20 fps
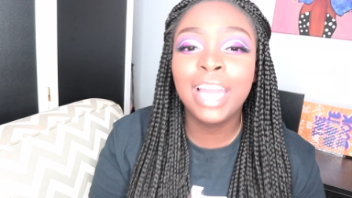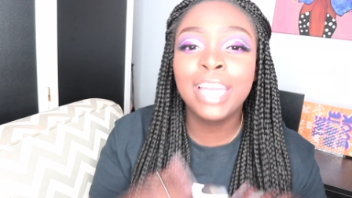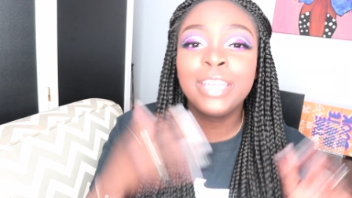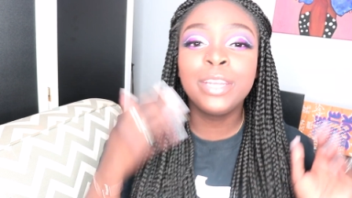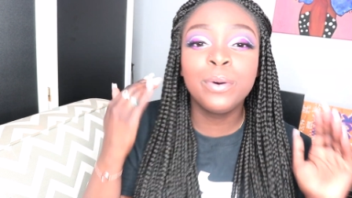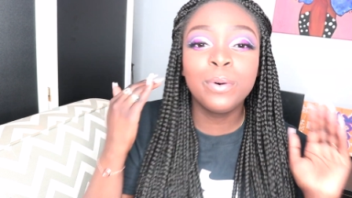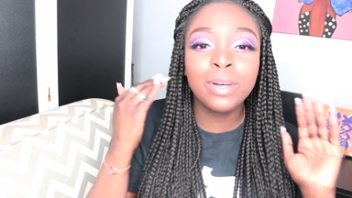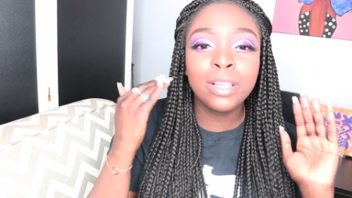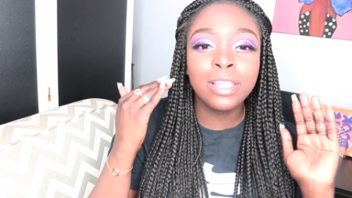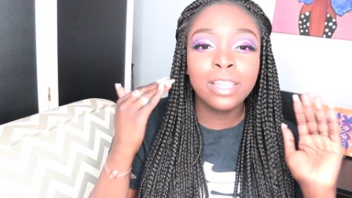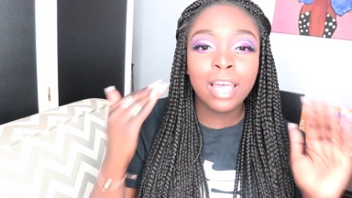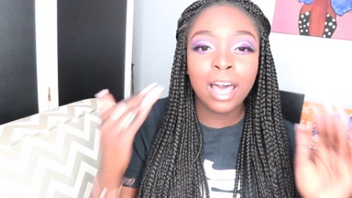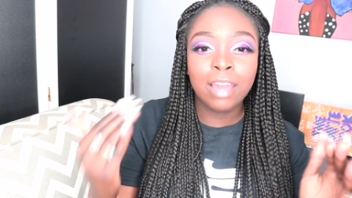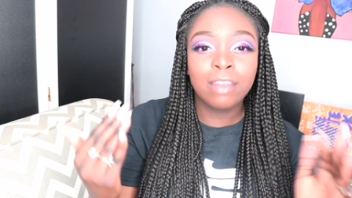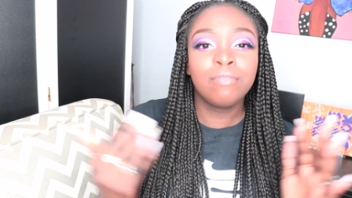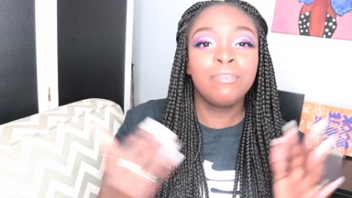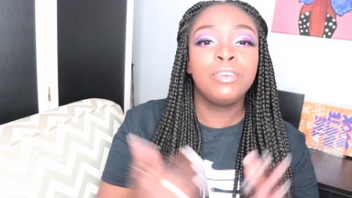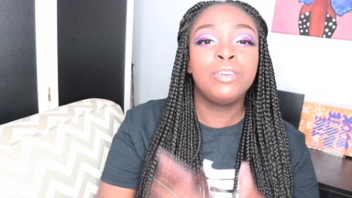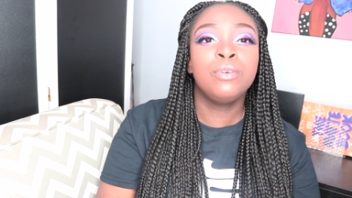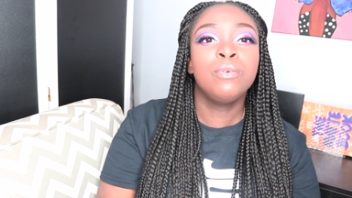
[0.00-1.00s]
I know a lot
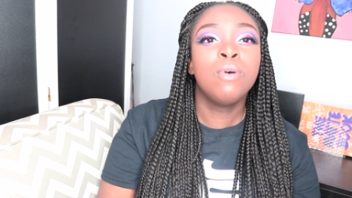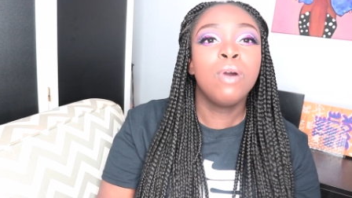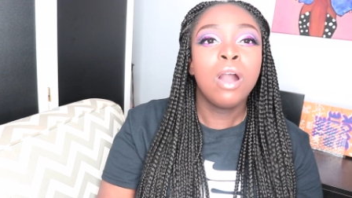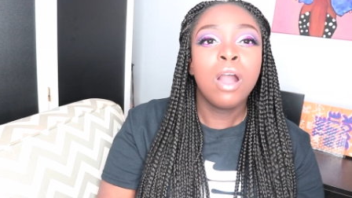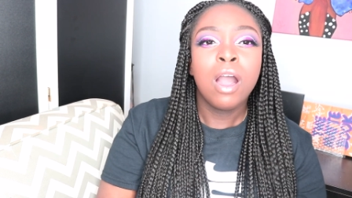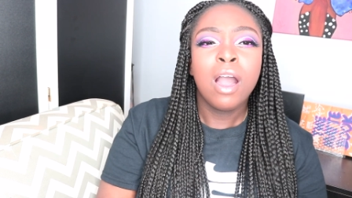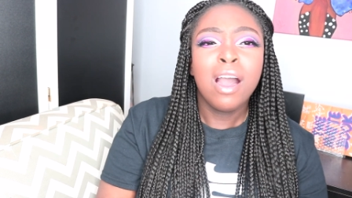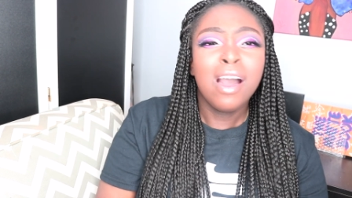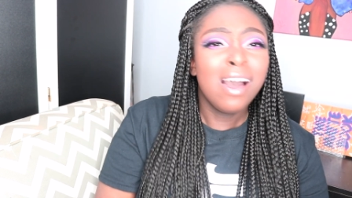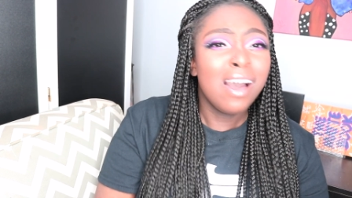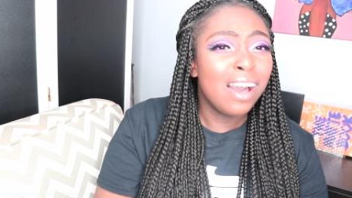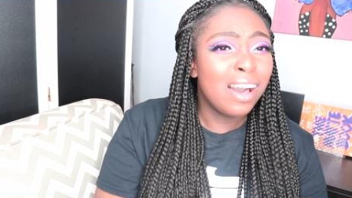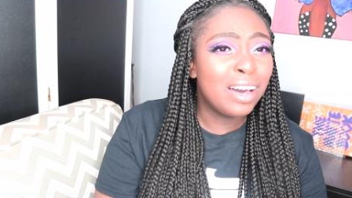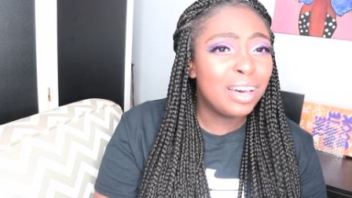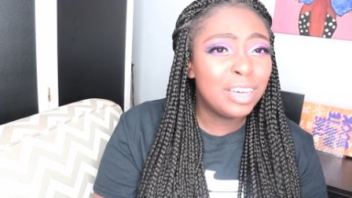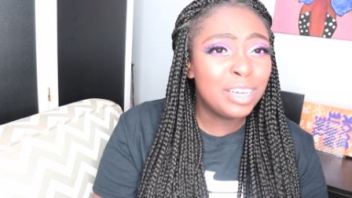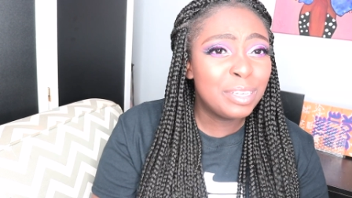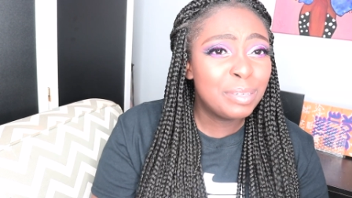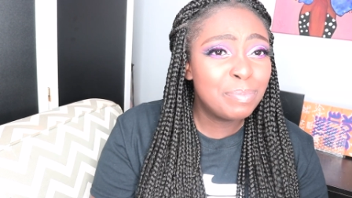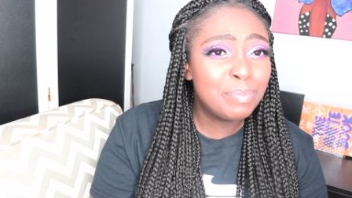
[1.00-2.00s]
of you
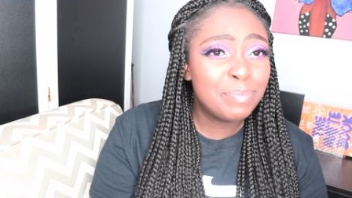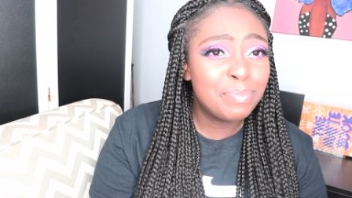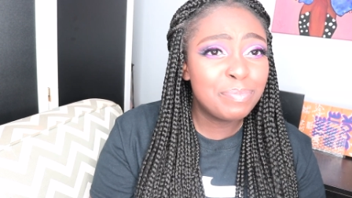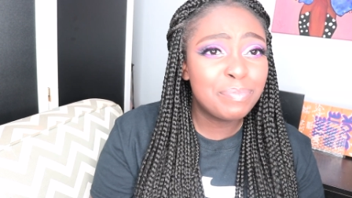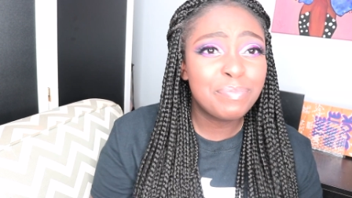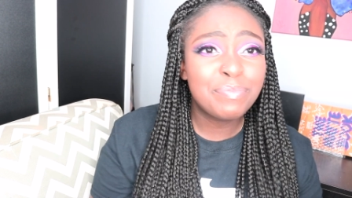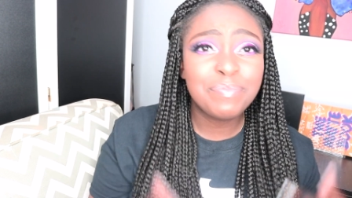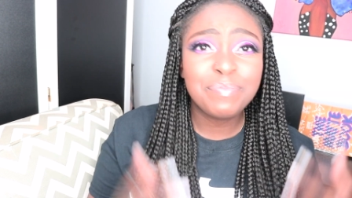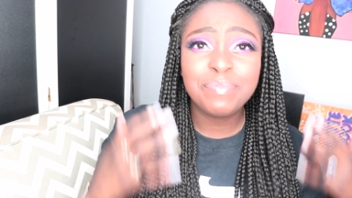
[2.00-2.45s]
um,